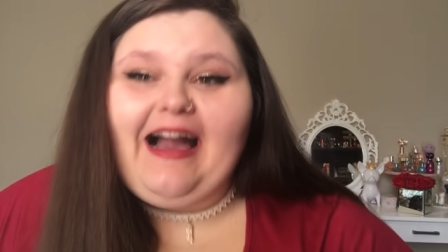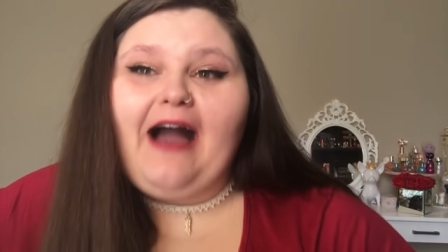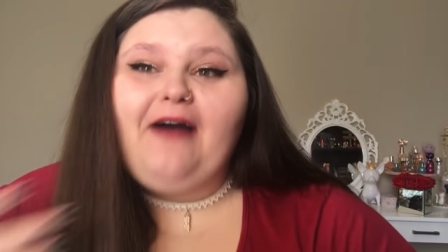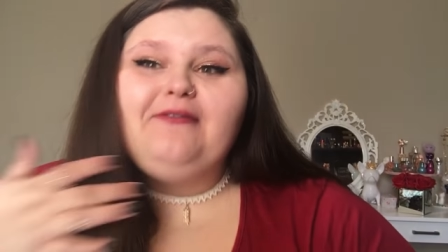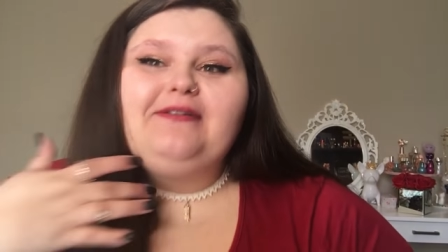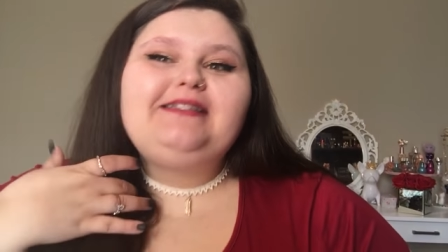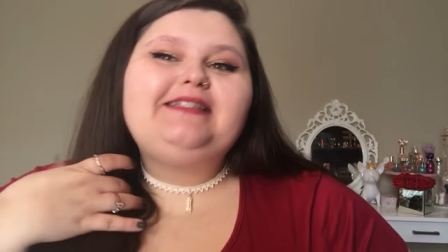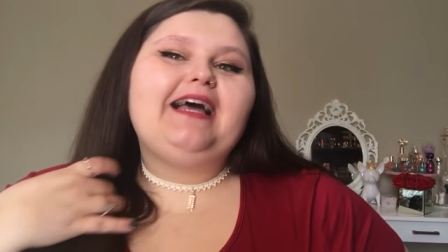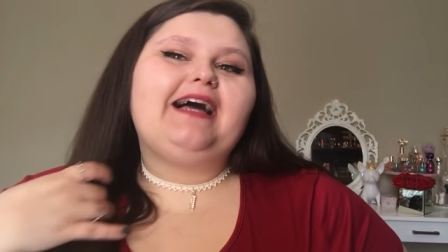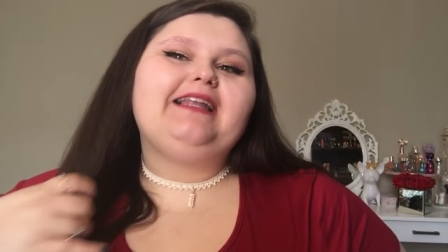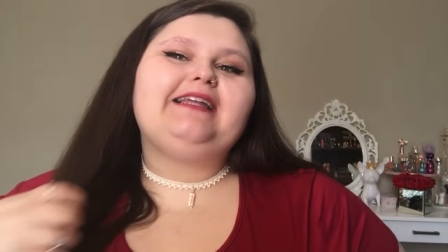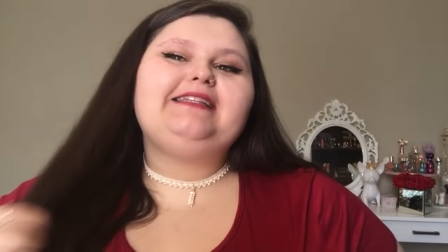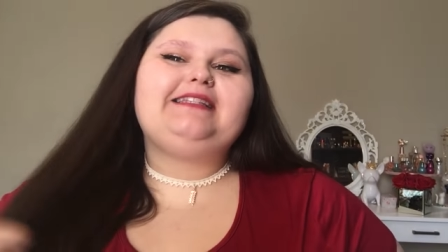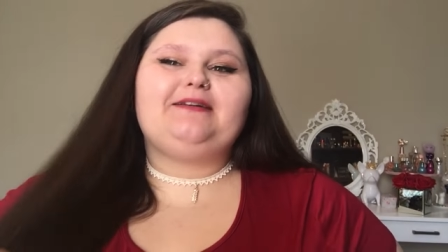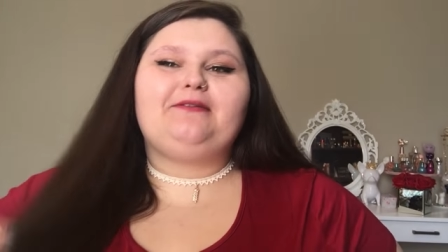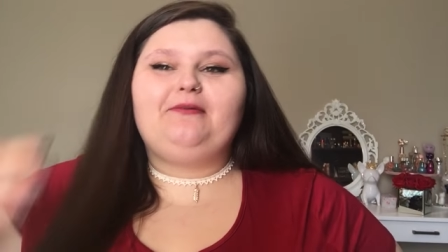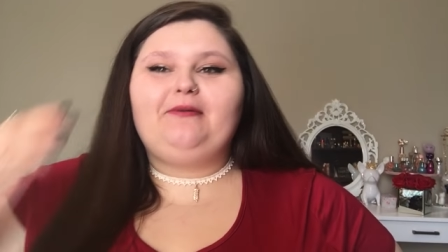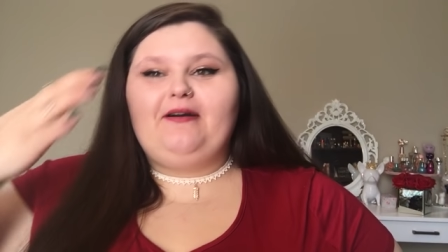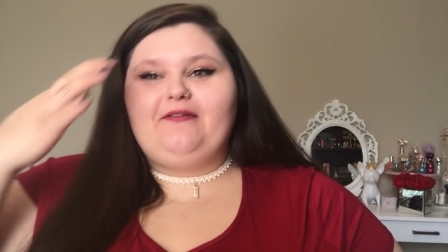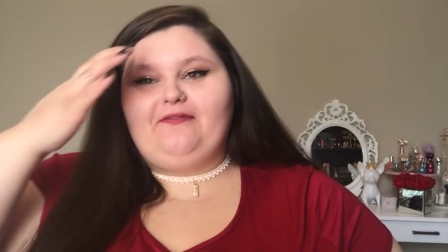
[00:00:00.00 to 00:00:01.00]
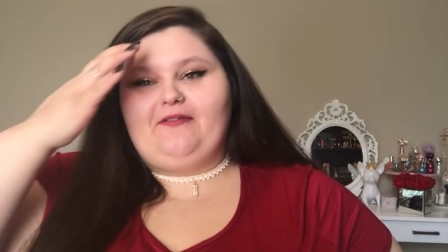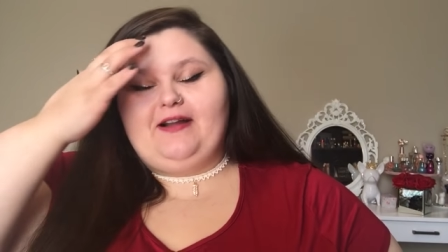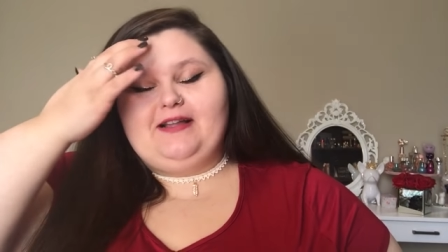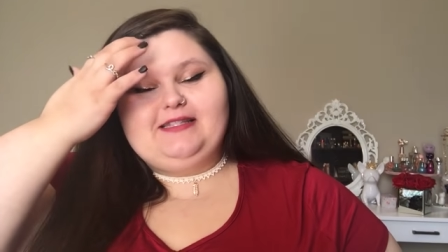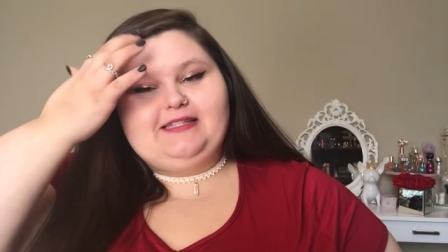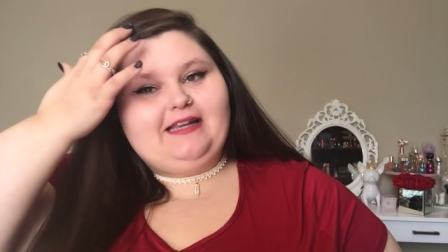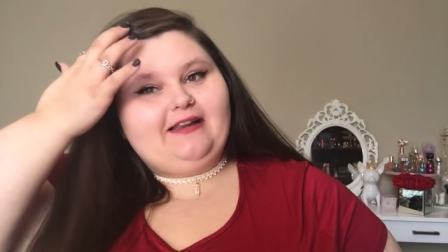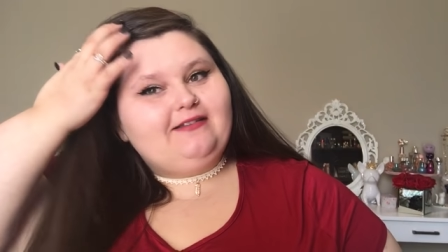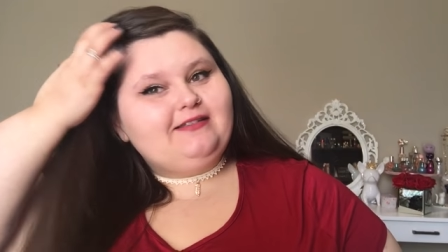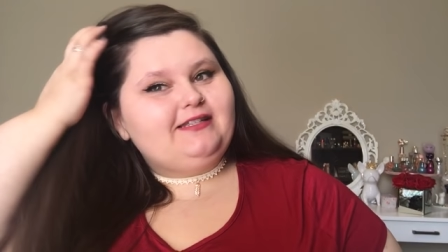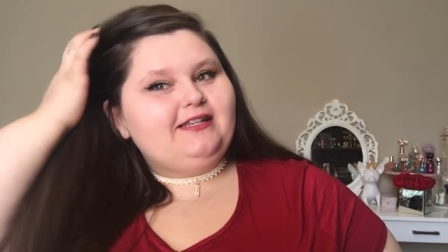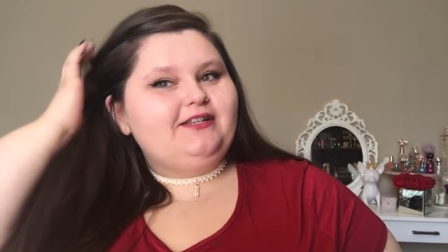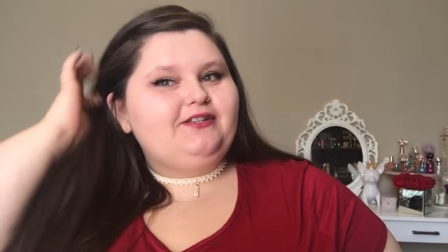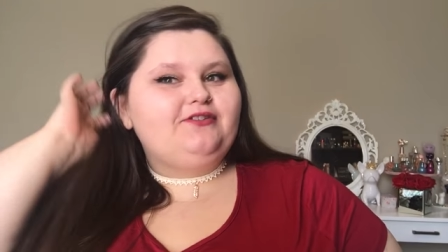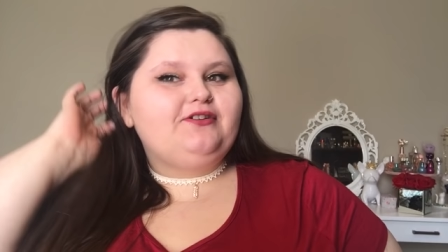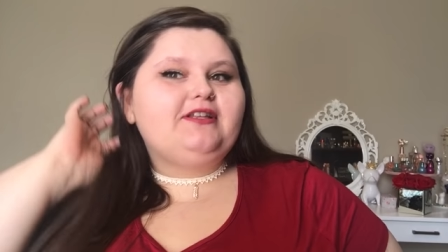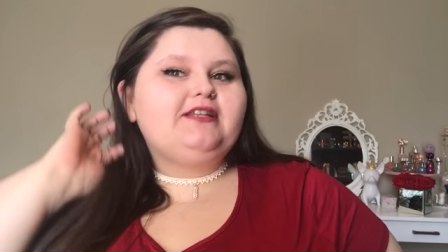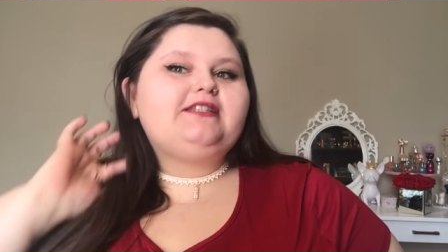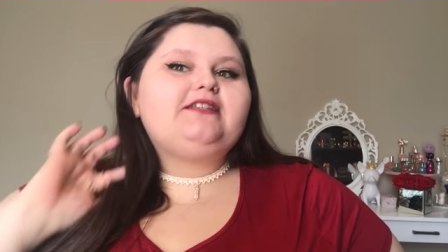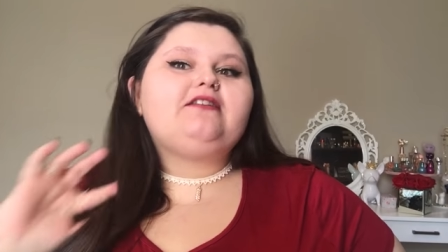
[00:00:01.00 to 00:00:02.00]
I was telling some of my friends that I was gonna
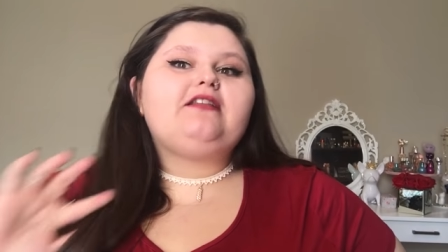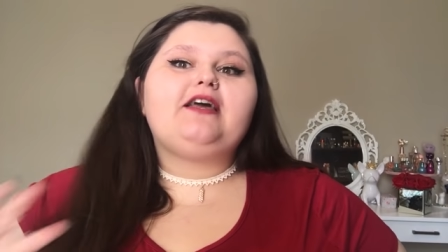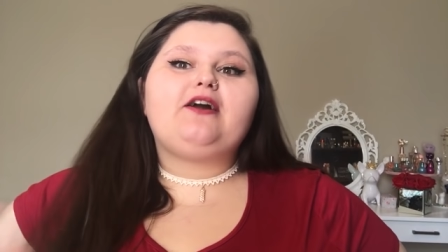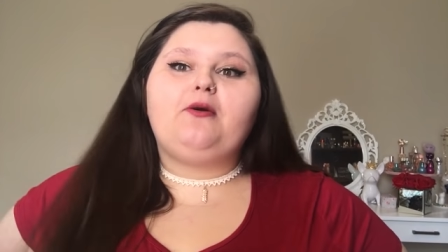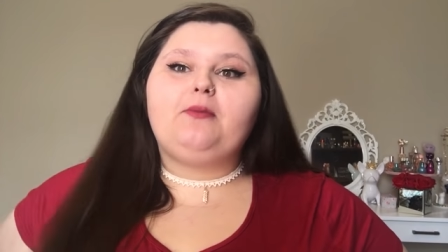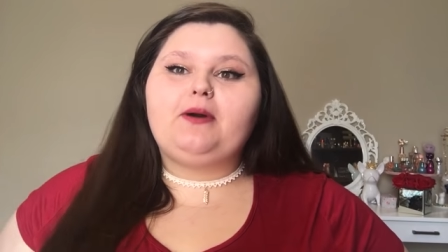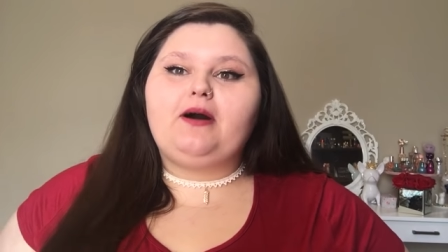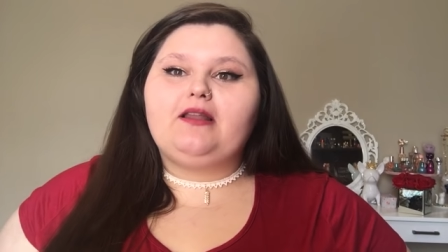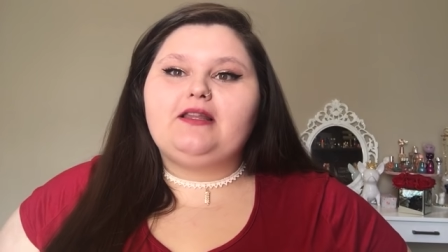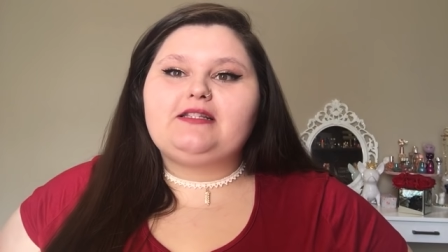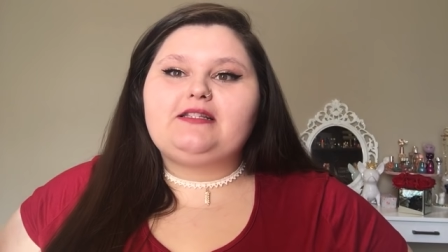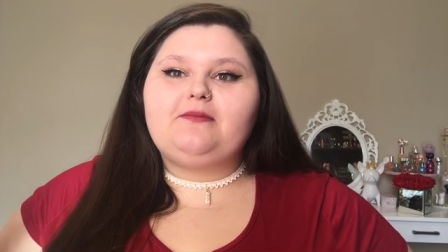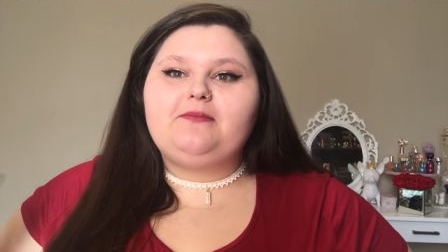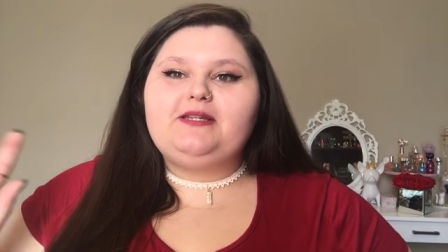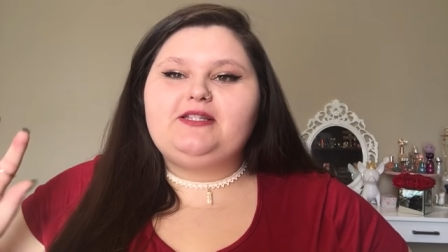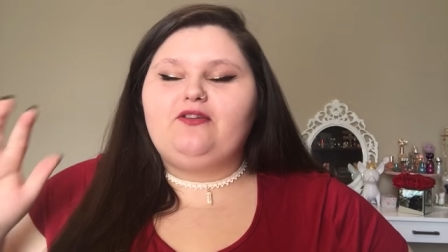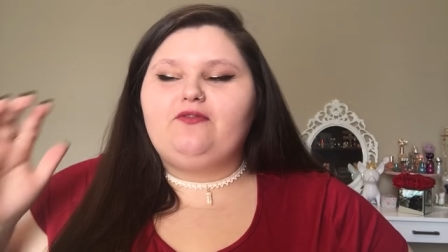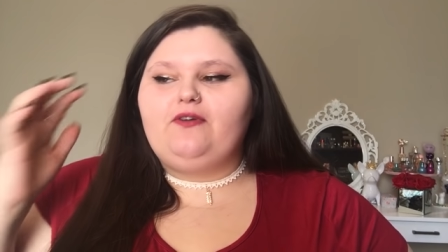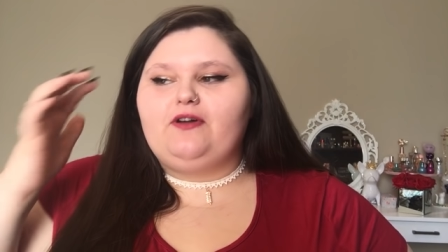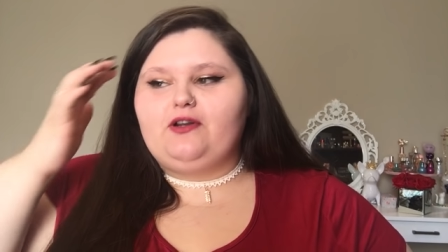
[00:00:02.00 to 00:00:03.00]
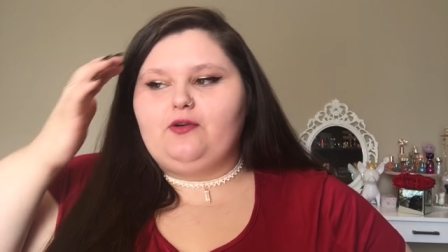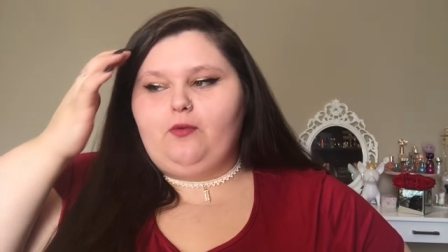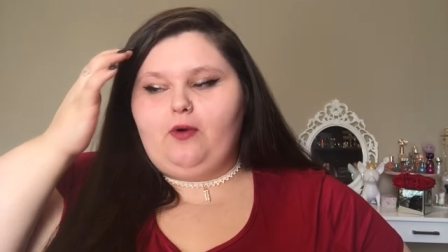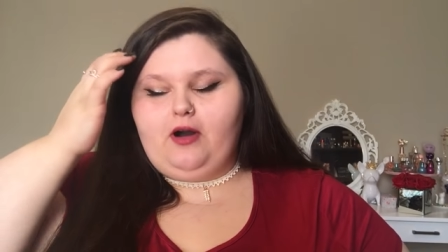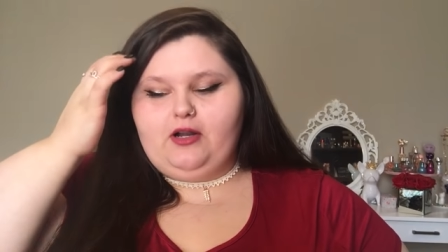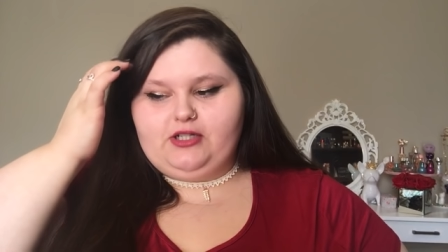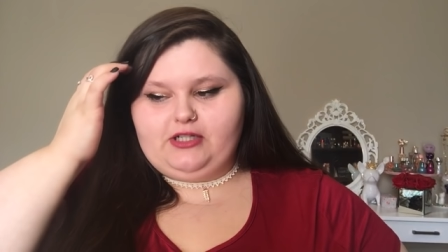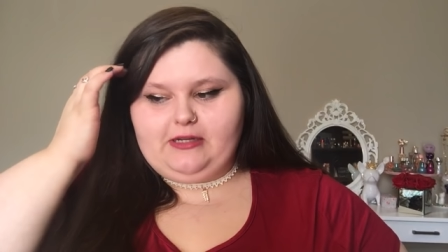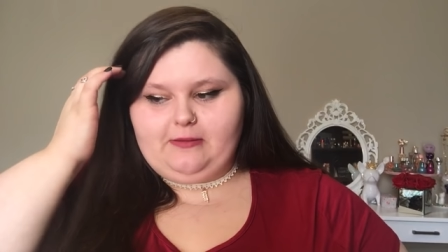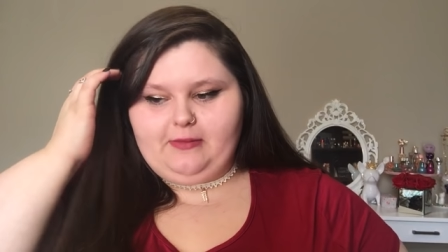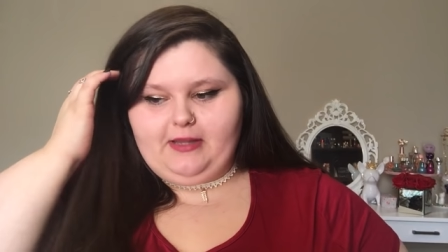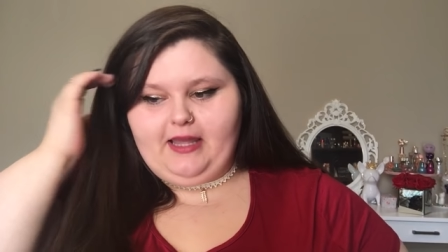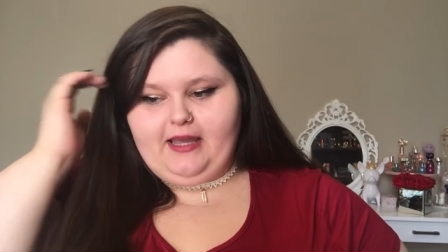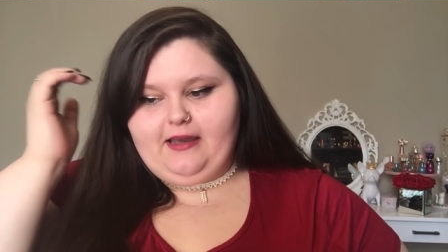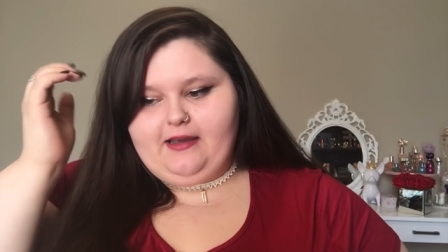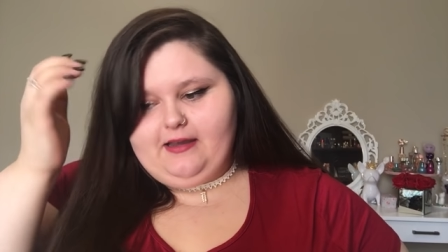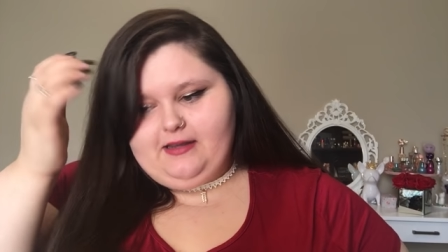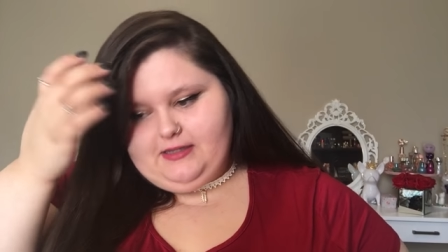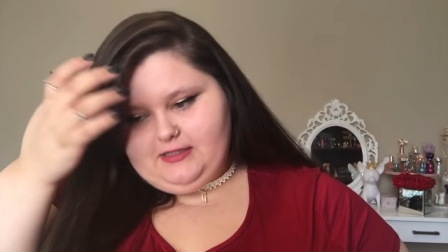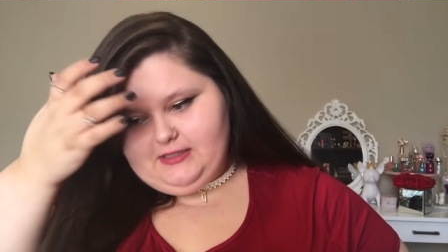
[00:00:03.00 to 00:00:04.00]
do this and like, oh my god, this is gonna be so fun to watch. And I'm like,